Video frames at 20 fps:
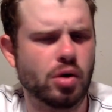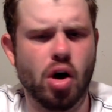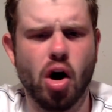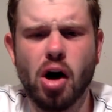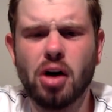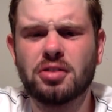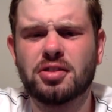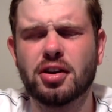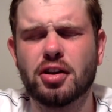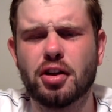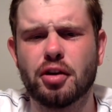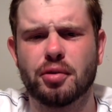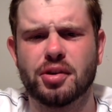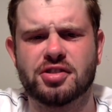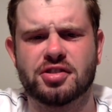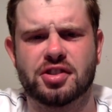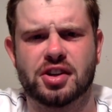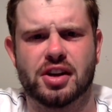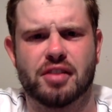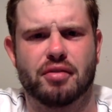On to the
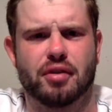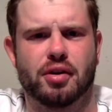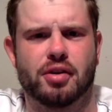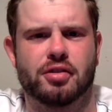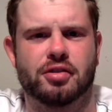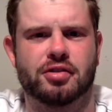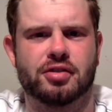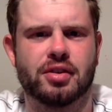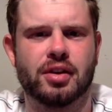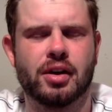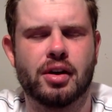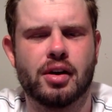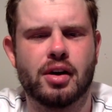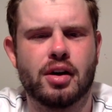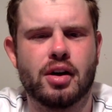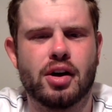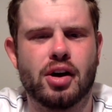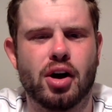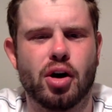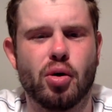receivers,
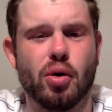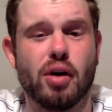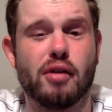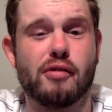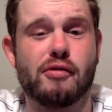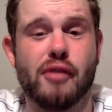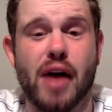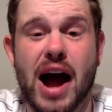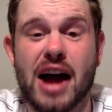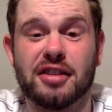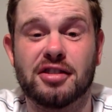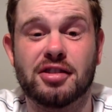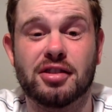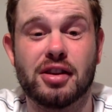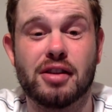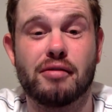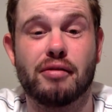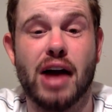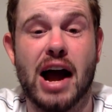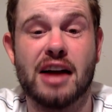who are
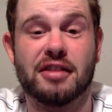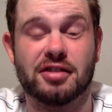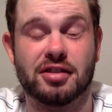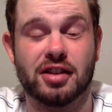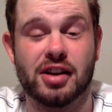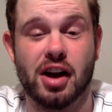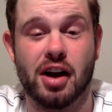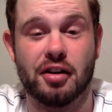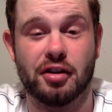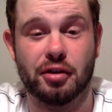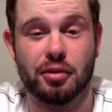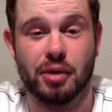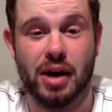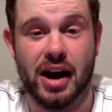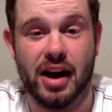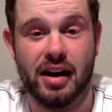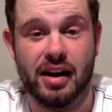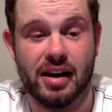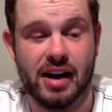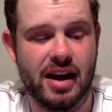vastly, vastly
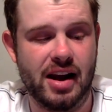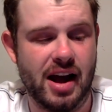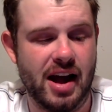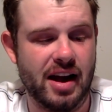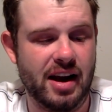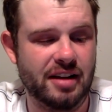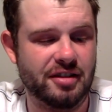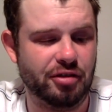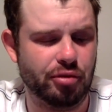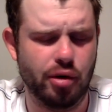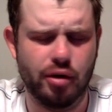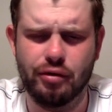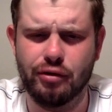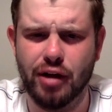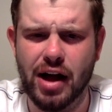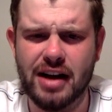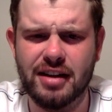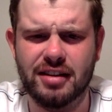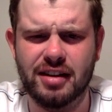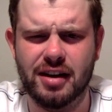underrated, and, and it's
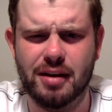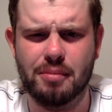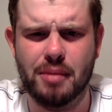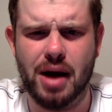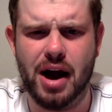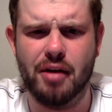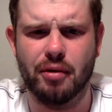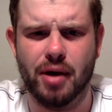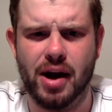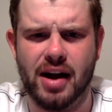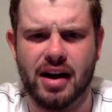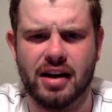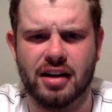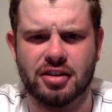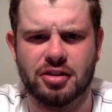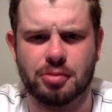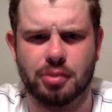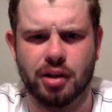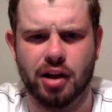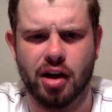reflected in my
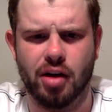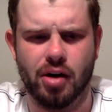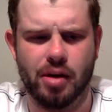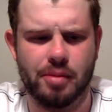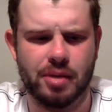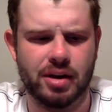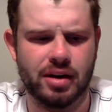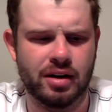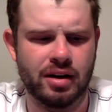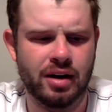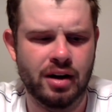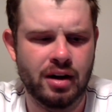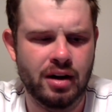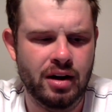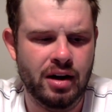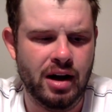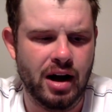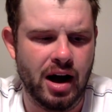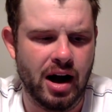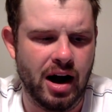rankings below. I mean,
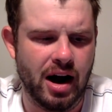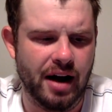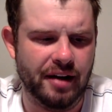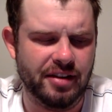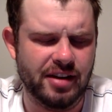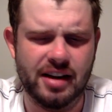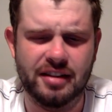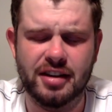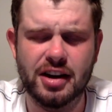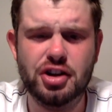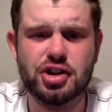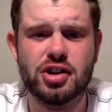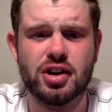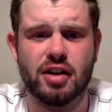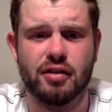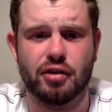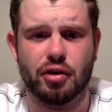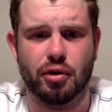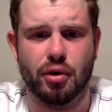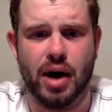uh, the
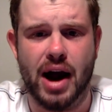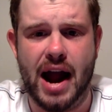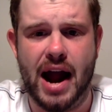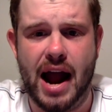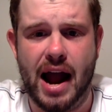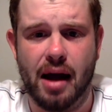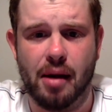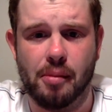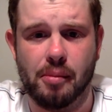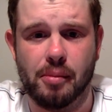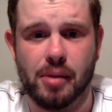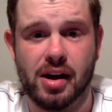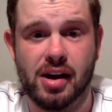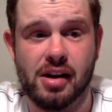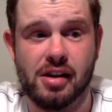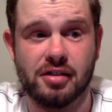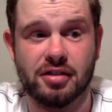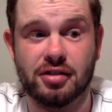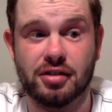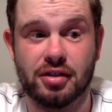addition of Graham
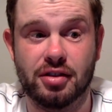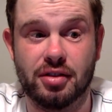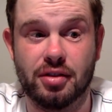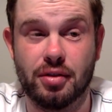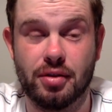is